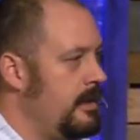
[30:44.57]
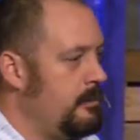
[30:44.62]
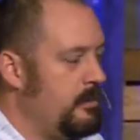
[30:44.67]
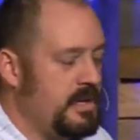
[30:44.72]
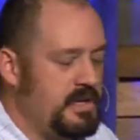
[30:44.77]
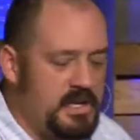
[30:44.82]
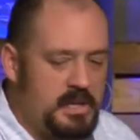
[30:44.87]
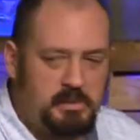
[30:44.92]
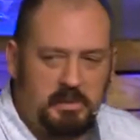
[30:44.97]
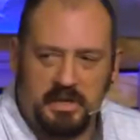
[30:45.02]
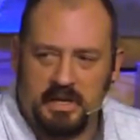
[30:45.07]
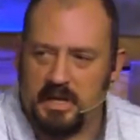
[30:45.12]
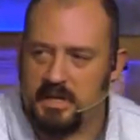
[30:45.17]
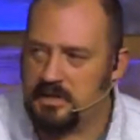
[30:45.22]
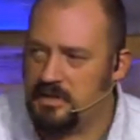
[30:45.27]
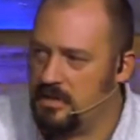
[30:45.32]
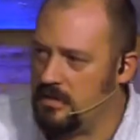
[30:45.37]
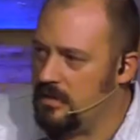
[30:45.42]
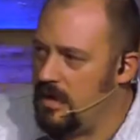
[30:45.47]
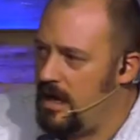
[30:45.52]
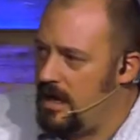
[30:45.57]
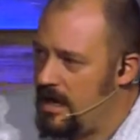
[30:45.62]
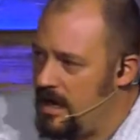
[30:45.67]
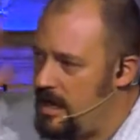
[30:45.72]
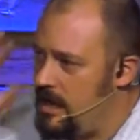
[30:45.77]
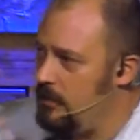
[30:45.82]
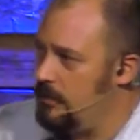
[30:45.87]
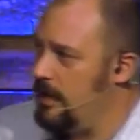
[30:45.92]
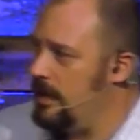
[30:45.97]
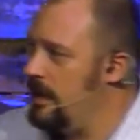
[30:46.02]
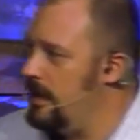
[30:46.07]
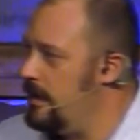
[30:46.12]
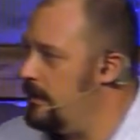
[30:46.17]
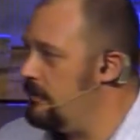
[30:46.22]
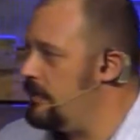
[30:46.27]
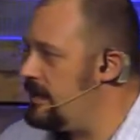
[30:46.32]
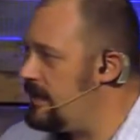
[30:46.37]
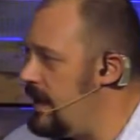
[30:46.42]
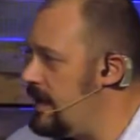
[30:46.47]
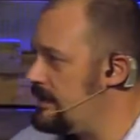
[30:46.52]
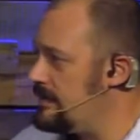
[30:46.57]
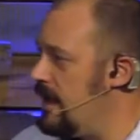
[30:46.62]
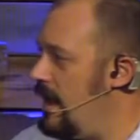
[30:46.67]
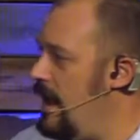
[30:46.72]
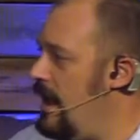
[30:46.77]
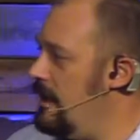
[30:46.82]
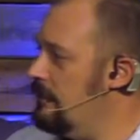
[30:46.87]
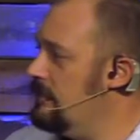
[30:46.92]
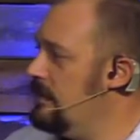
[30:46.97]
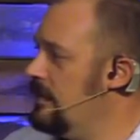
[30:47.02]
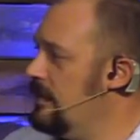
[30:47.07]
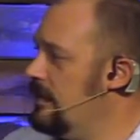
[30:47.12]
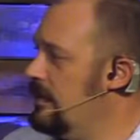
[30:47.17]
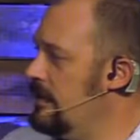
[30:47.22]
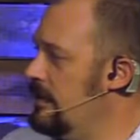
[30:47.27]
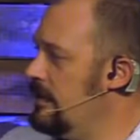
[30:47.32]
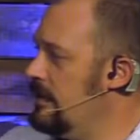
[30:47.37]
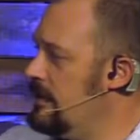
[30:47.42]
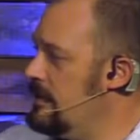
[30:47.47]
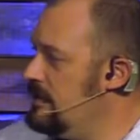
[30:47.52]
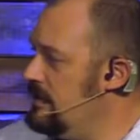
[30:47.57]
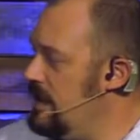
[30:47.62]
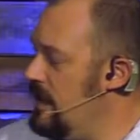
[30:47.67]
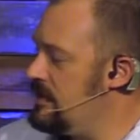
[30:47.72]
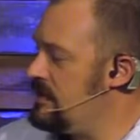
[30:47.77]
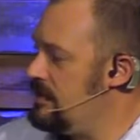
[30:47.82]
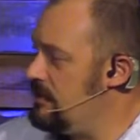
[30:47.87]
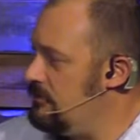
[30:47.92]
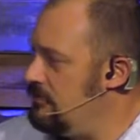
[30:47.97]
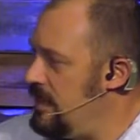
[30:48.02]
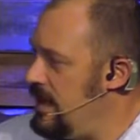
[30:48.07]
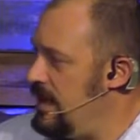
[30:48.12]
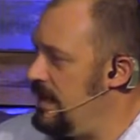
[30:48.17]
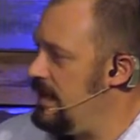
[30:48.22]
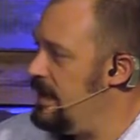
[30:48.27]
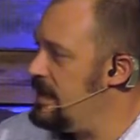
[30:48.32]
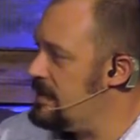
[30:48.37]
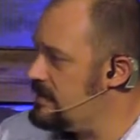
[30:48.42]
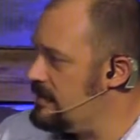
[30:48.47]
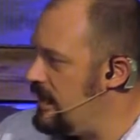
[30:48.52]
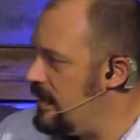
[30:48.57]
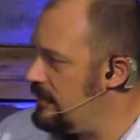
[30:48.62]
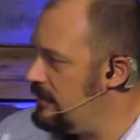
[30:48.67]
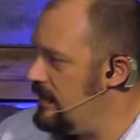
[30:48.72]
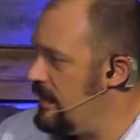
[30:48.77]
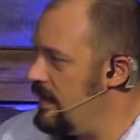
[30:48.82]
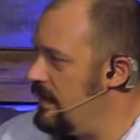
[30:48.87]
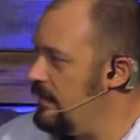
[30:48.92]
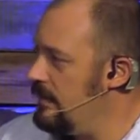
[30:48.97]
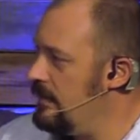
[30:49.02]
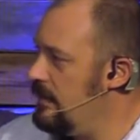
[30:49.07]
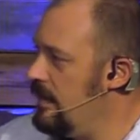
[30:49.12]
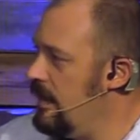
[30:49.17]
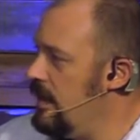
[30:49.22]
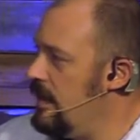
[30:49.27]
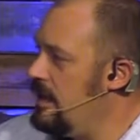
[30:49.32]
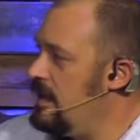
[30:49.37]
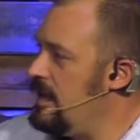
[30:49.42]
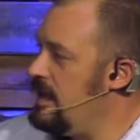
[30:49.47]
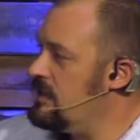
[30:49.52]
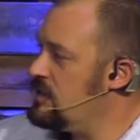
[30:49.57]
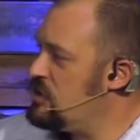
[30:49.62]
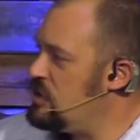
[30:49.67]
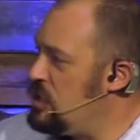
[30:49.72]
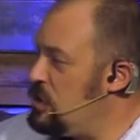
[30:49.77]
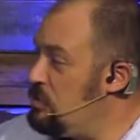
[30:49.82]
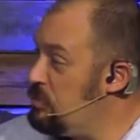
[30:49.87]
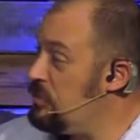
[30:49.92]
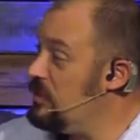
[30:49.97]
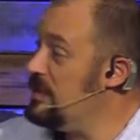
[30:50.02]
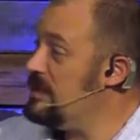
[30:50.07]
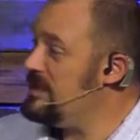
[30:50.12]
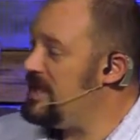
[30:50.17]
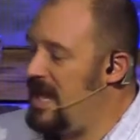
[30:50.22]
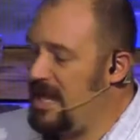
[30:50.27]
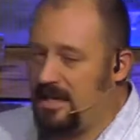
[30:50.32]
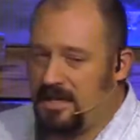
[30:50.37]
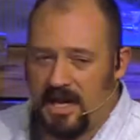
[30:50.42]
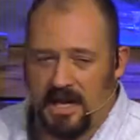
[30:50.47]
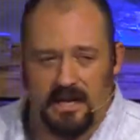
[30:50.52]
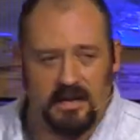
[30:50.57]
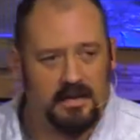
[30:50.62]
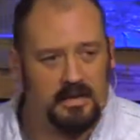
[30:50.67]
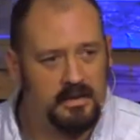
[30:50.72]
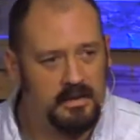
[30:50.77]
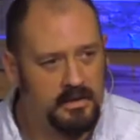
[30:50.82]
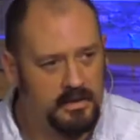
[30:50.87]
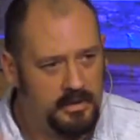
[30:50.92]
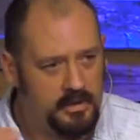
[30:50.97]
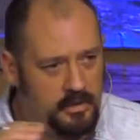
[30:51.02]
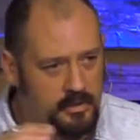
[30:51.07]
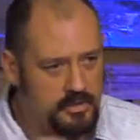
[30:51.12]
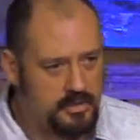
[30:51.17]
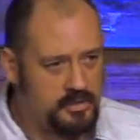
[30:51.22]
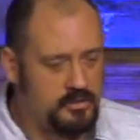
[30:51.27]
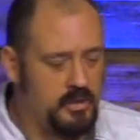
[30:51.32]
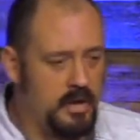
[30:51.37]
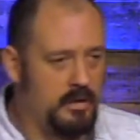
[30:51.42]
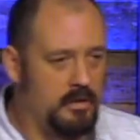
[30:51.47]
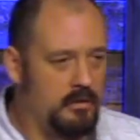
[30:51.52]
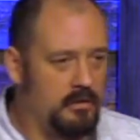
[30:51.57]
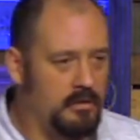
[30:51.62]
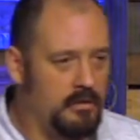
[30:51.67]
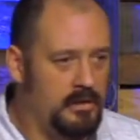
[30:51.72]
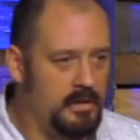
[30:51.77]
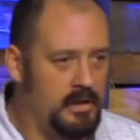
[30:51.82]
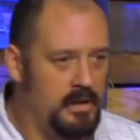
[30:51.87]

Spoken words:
But just because you're not hearing him at that time doesn't mean he's not there. He is superintending your struggle.